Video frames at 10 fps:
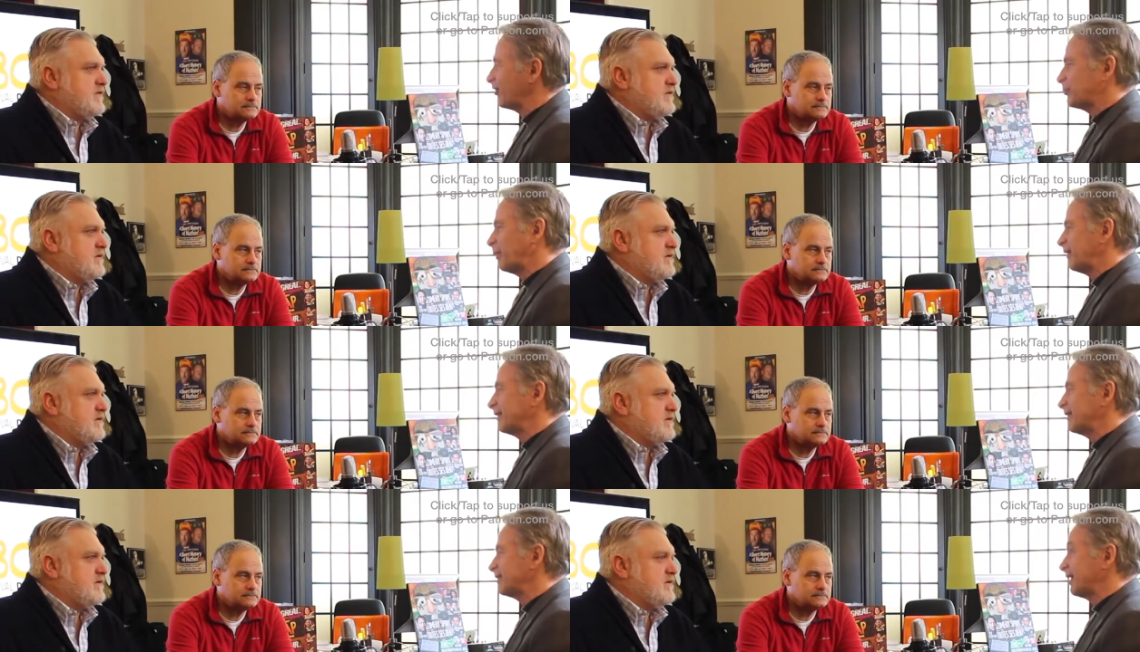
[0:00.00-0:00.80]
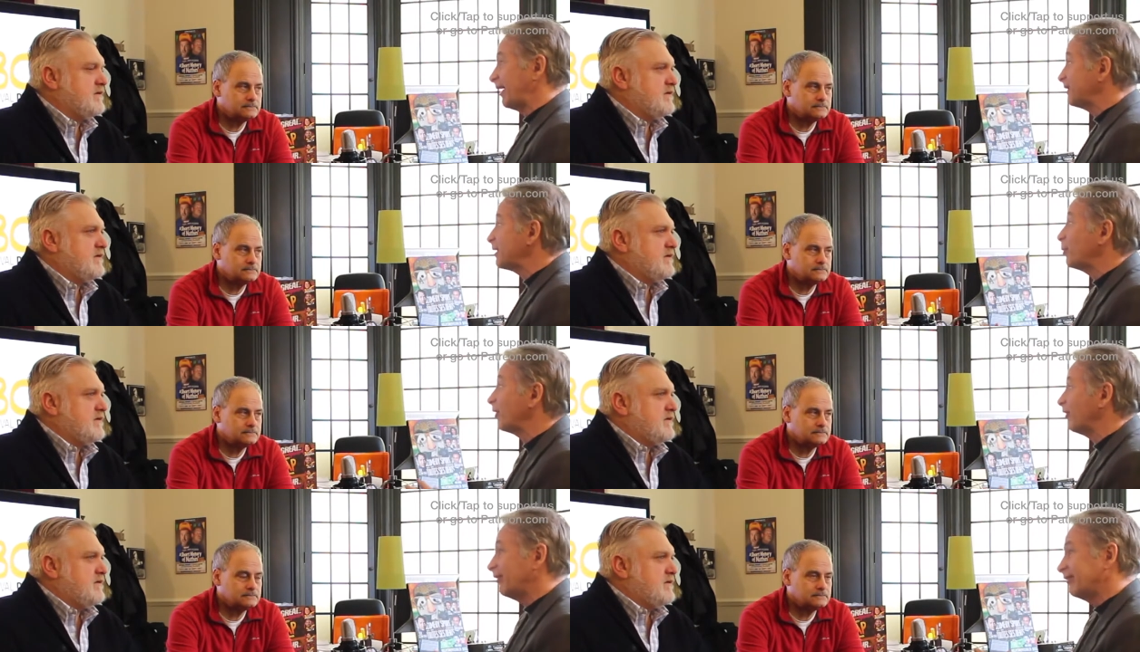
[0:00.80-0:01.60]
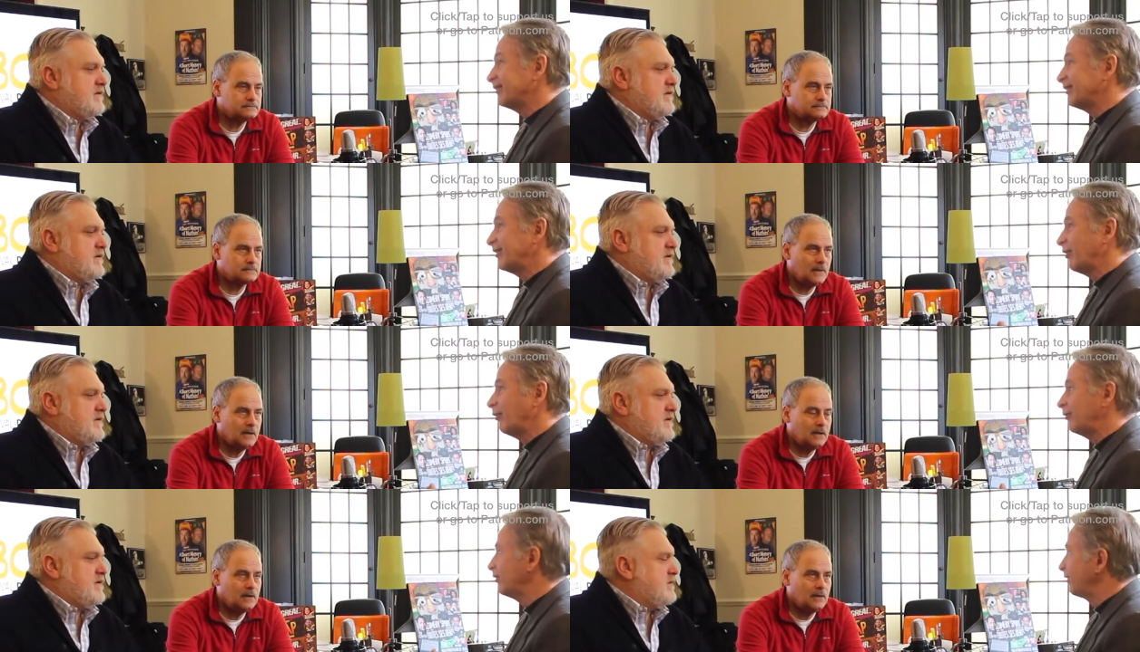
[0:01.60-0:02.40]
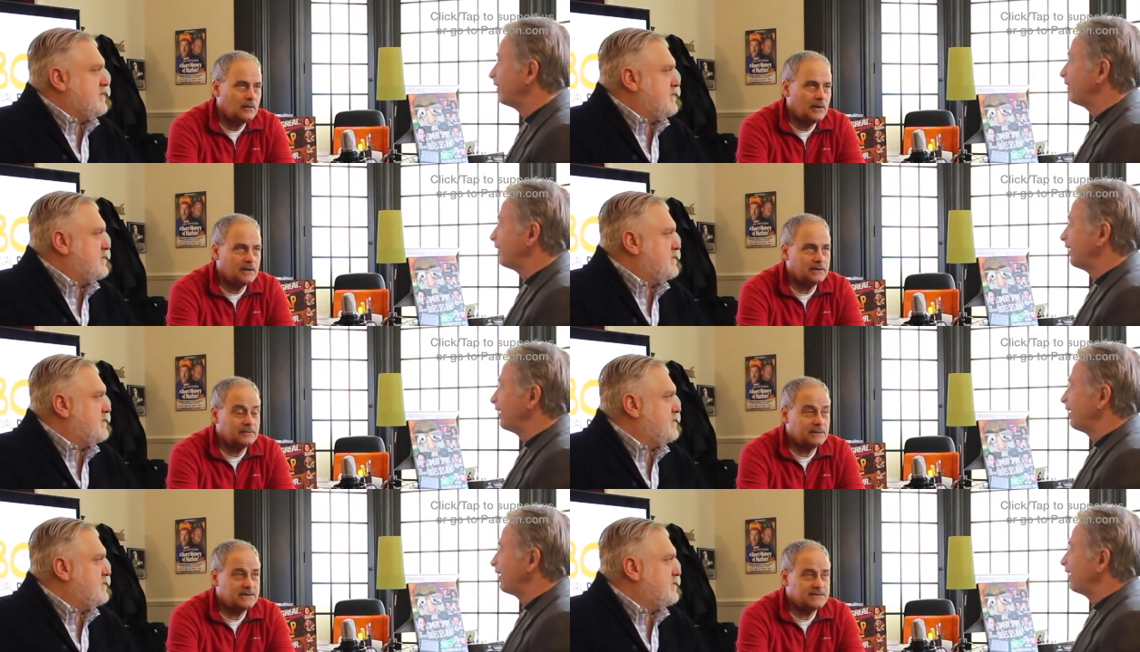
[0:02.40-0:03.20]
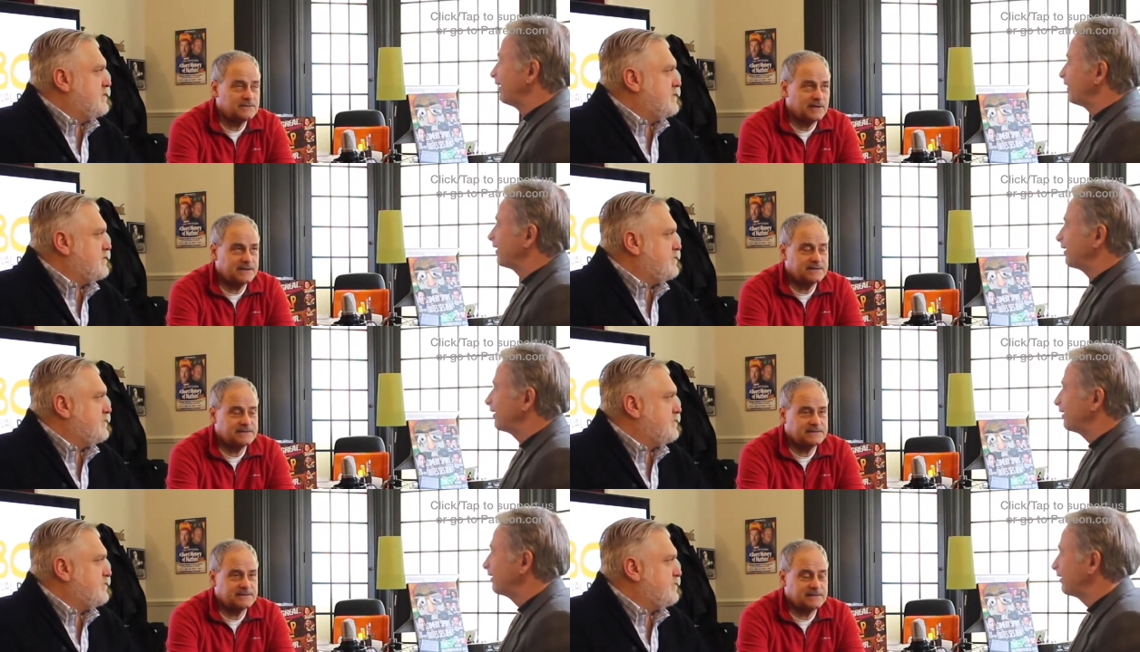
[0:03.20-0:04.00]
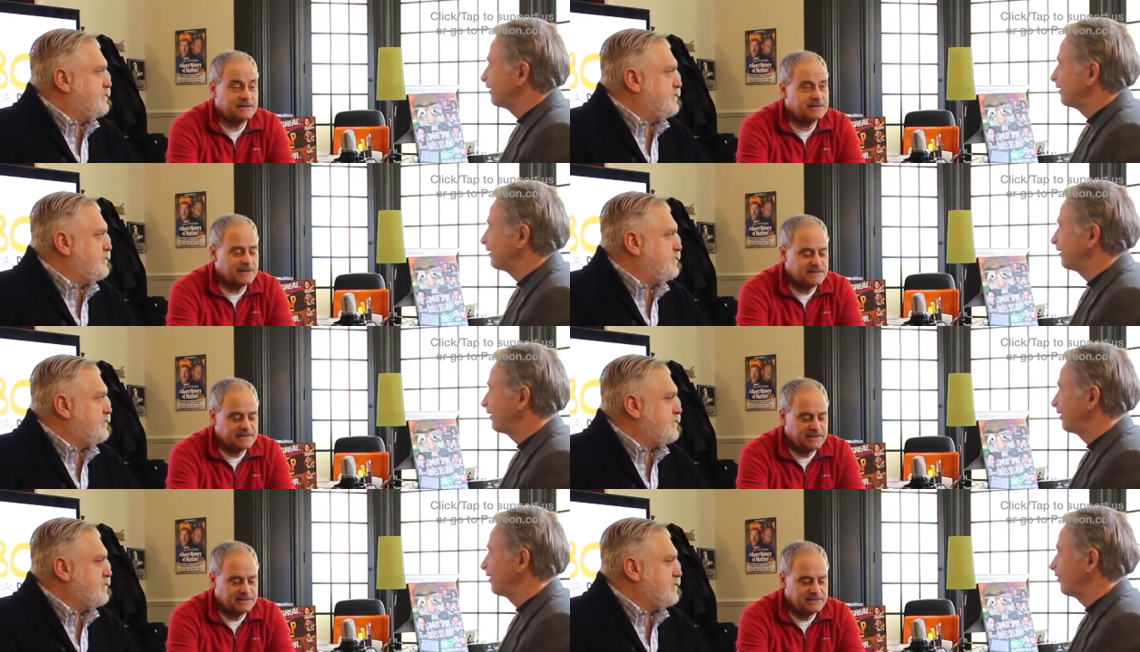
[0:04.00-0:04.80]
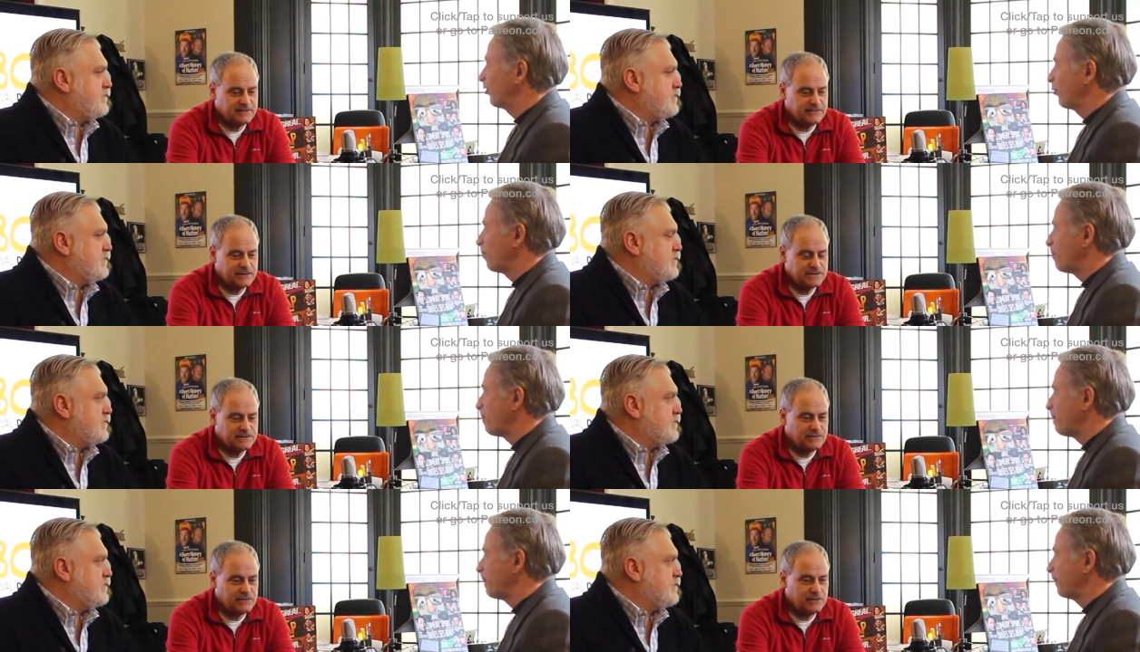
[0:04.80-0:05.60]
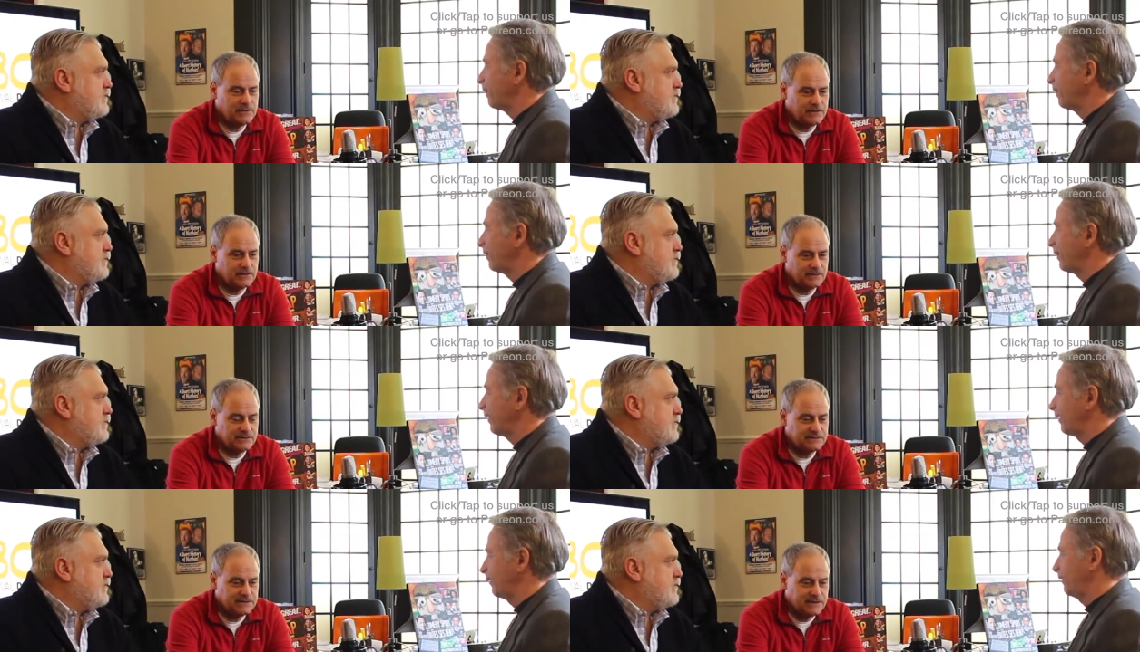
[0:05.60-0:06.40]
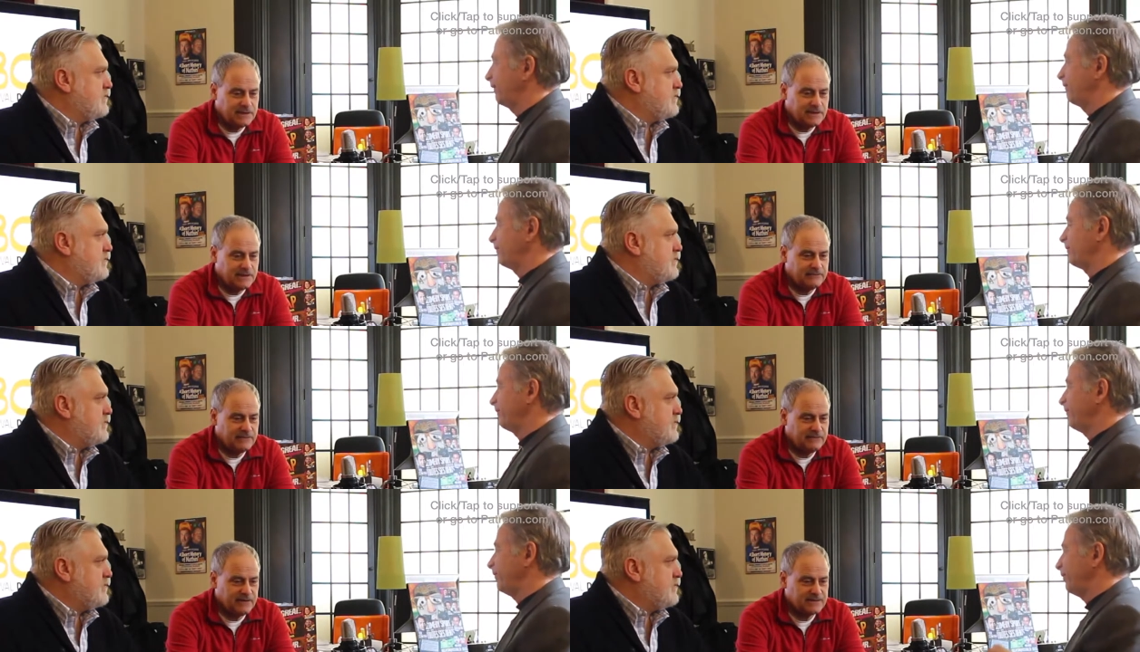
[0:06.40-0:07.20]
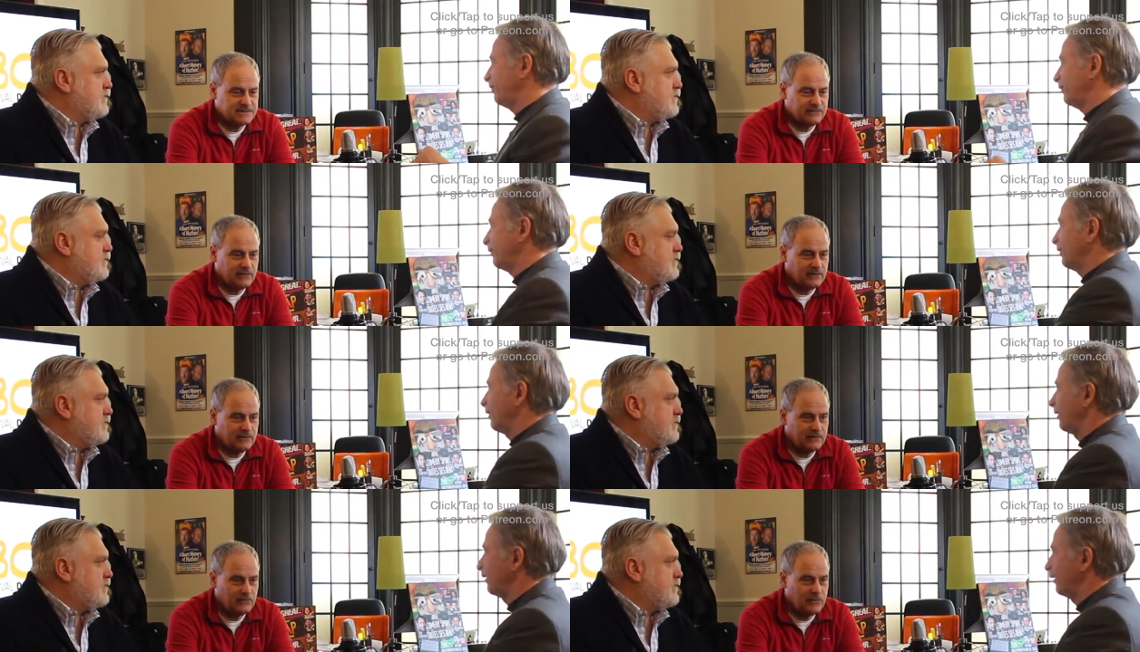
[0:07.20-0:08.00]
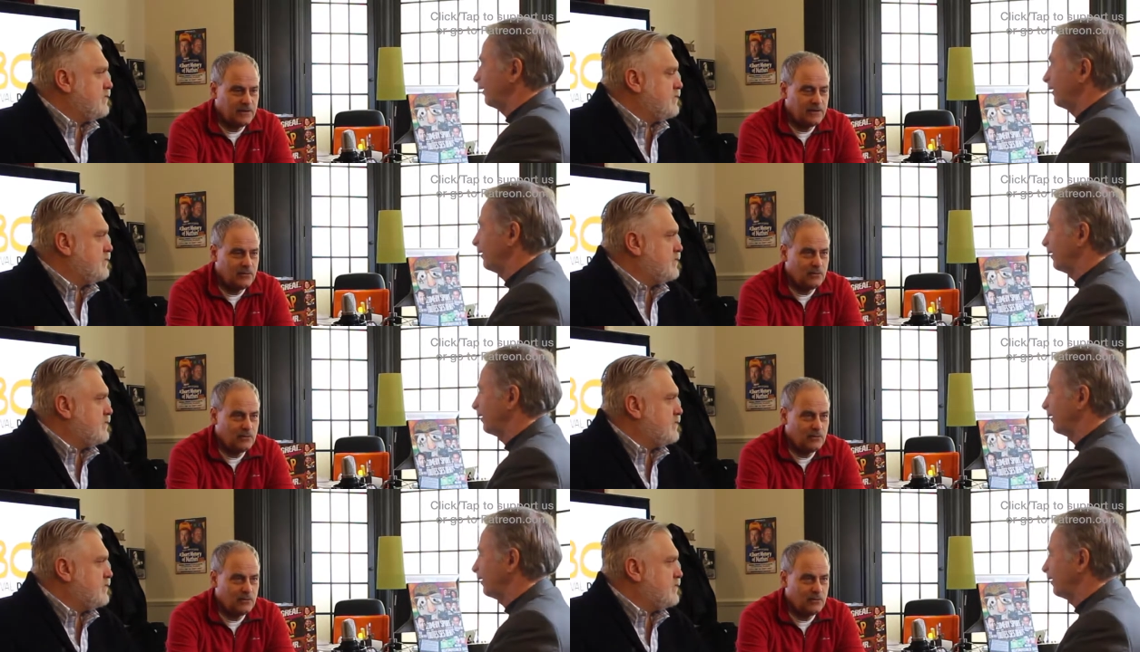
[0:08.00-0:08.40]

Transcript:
Speaker 1: odds, but it, it's atypical, you know?
Speaker 2: Well, what's what's interesting is the first few years of the festival, we